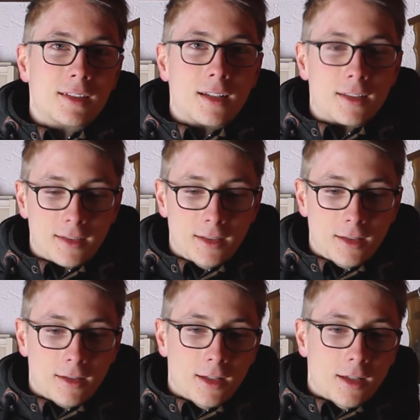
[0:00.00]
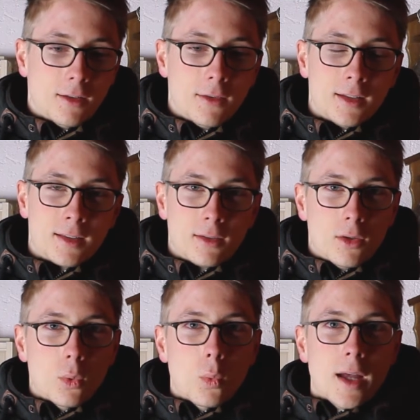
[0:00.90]
start seeing this
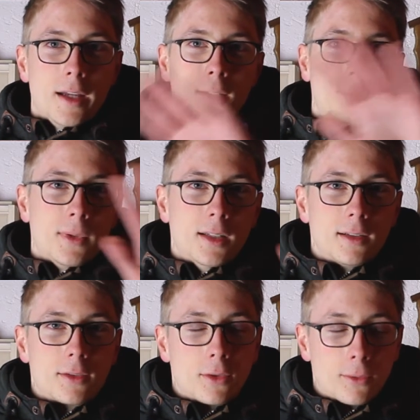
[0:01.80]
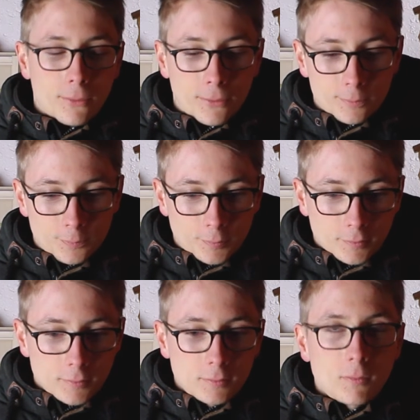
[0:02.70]
wide field of
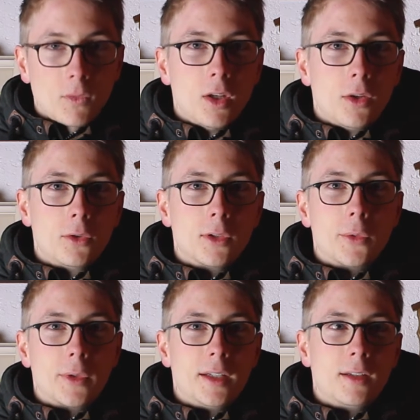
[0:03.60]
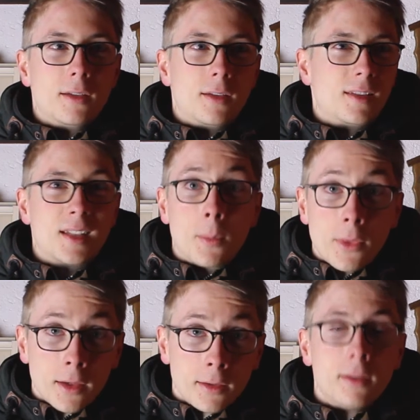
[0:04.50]
glowing
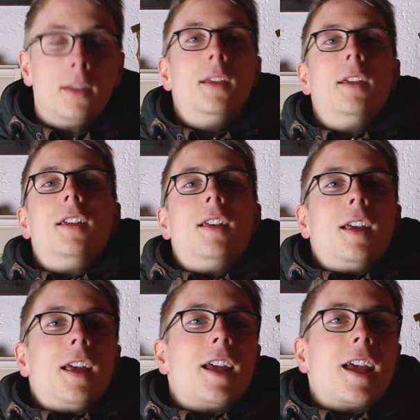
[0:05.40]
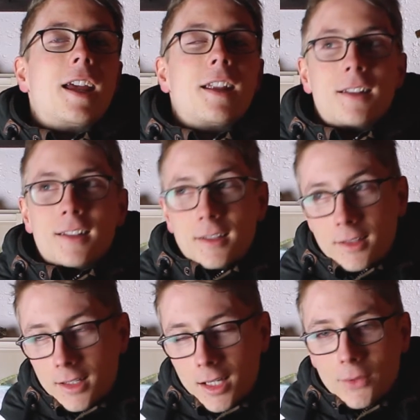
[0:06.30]
something. And
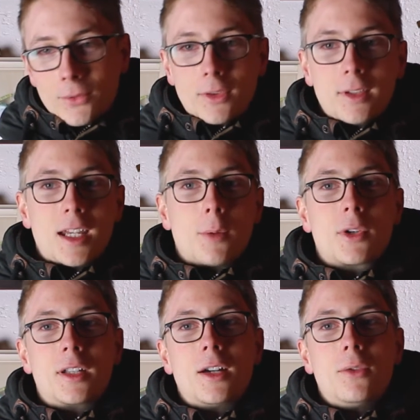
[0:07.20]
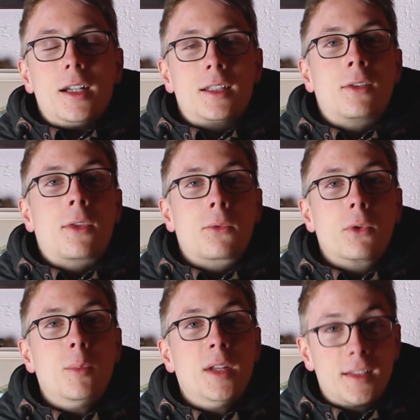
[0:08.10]
I've got the camera now at
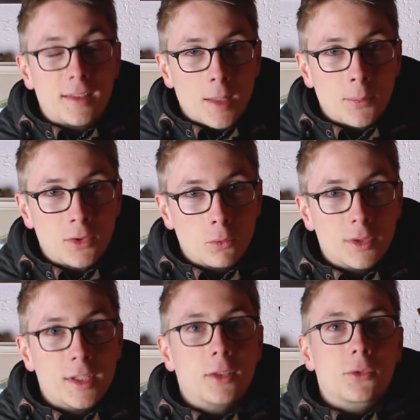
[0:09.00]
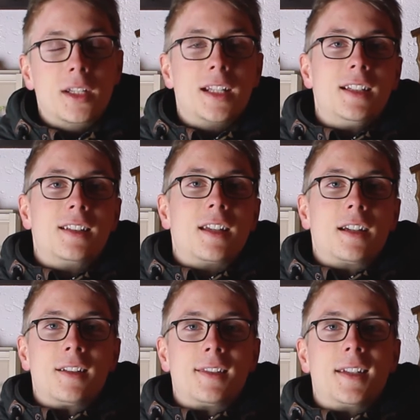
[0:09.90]
3 minutes ups, 180
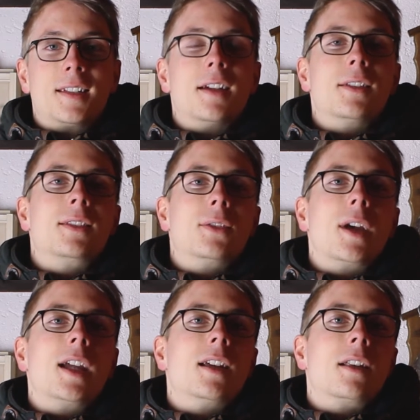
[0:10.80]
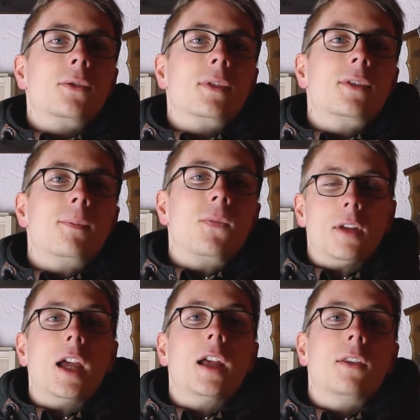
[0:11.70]
seconds at ISO 800.
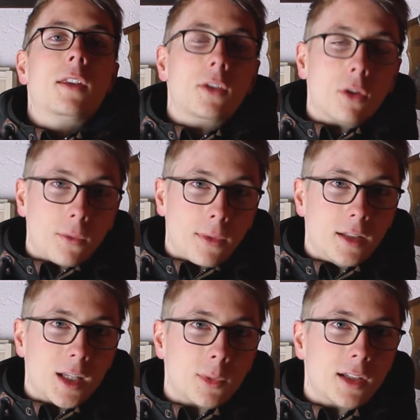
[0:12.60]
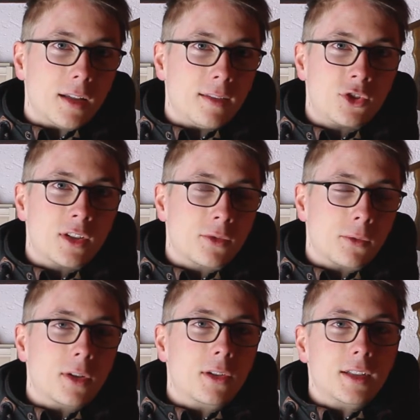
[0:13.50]
And the core of the nebula is just
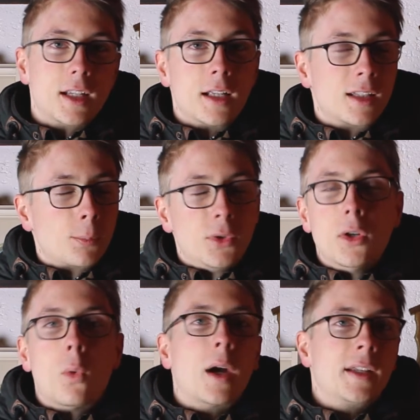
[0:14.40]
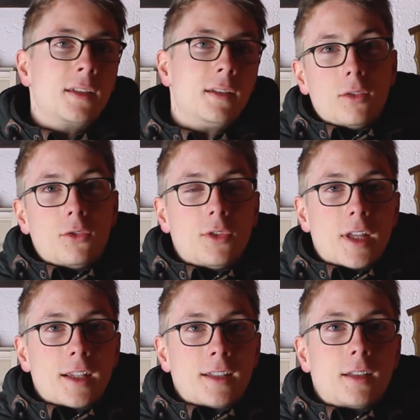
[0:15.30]
recorded as pure white.
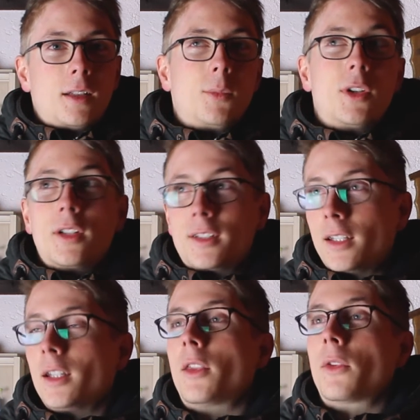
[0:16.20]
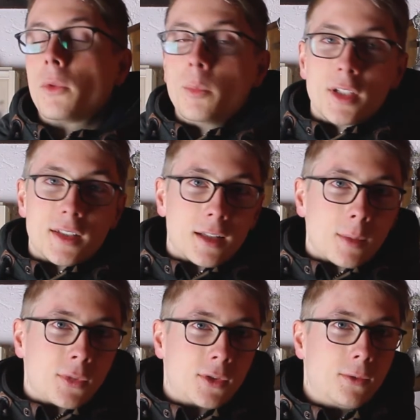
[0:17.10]
Tonight I'm gonna take 3 minutes
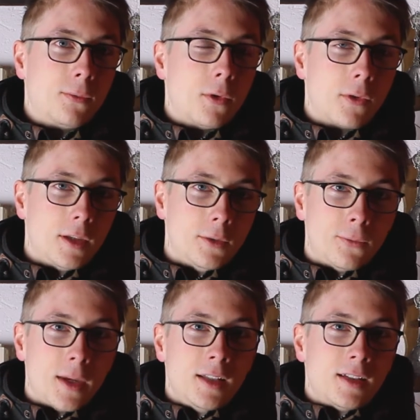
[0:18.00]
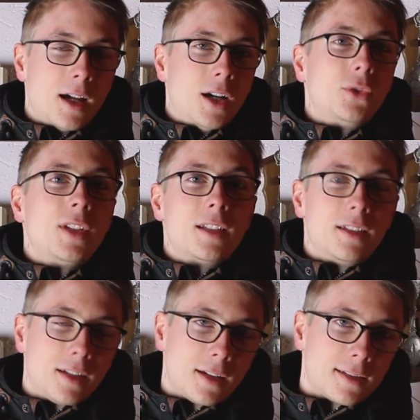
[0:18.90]
ups for the faint outer
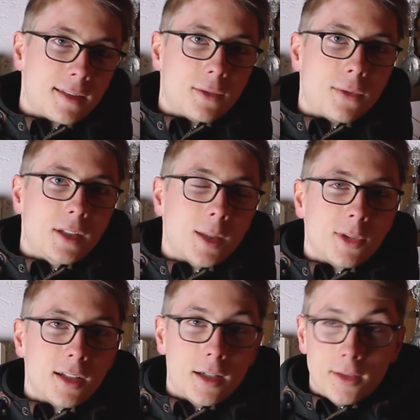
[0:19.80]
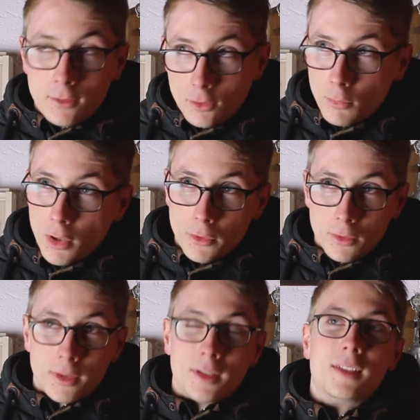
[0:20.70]
details of the nebula and
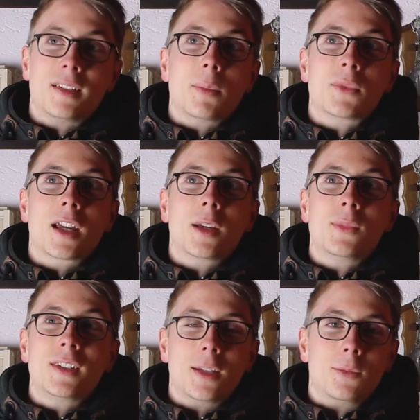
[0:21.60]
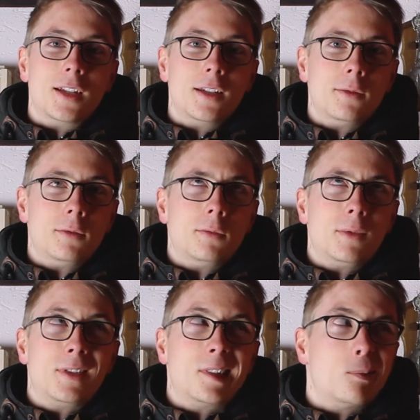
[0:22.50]
tomorrow, same time, same day,
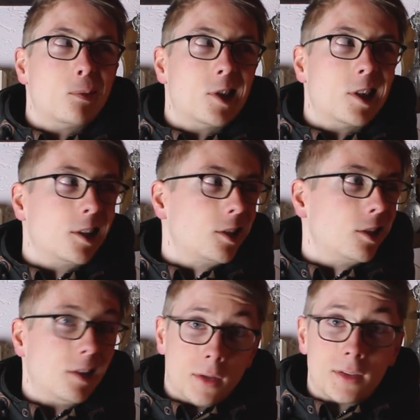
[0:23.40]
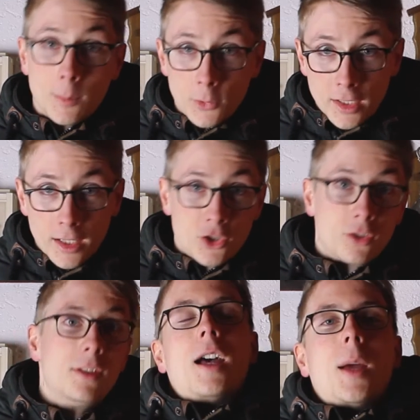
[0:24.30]
same night, same
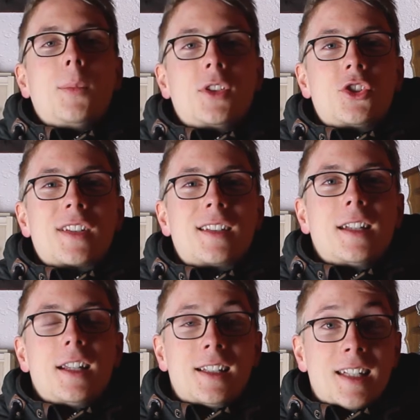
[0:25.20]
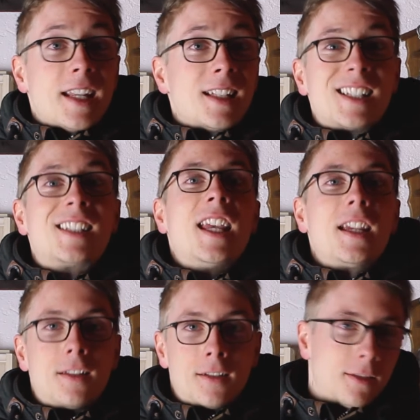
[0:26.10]
location, I'm just taking 10
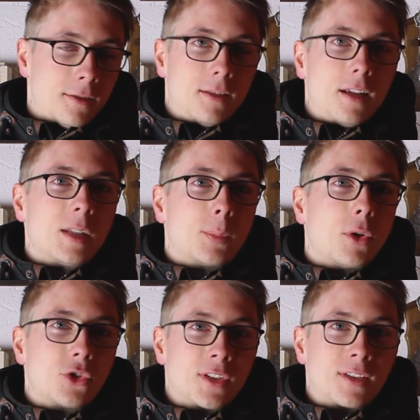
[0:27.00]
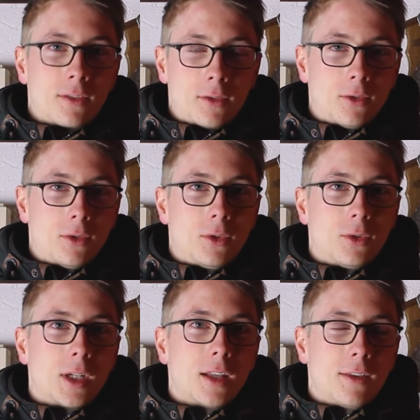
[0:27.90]
second exposures
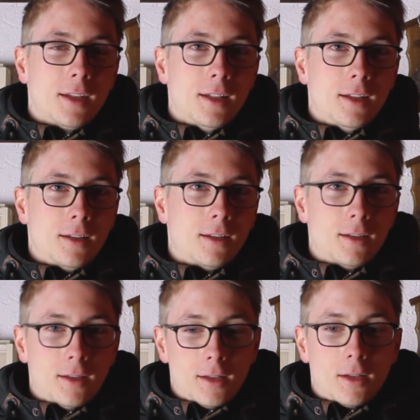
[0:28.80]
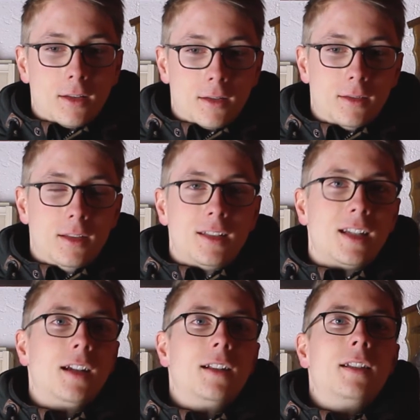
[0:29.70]
to get the
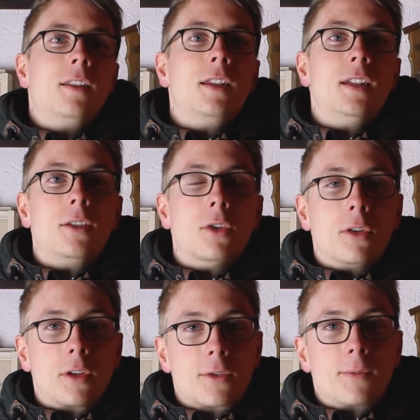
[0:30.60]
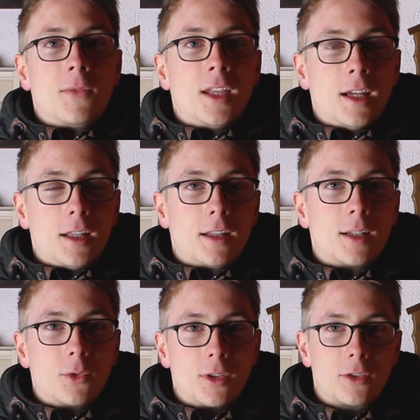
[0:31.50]
detail in the core and
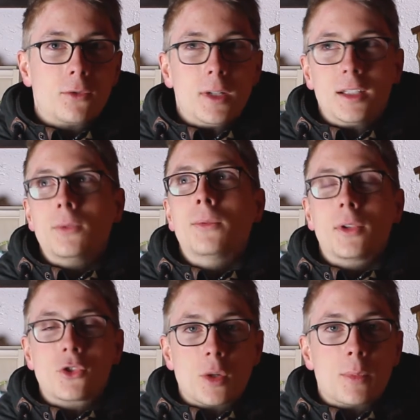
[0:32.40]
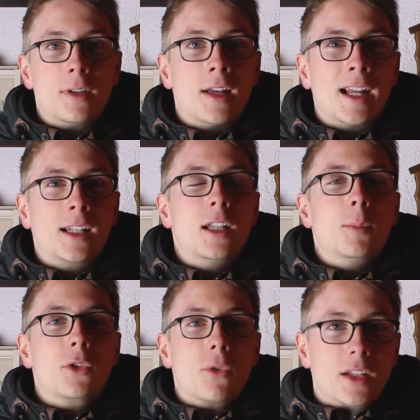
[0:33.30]
then I'm gonna create in Photoshop a high
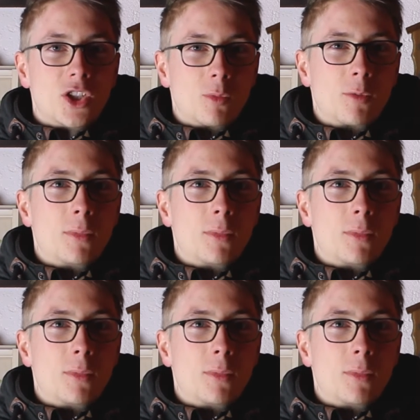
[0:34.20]
dynamic range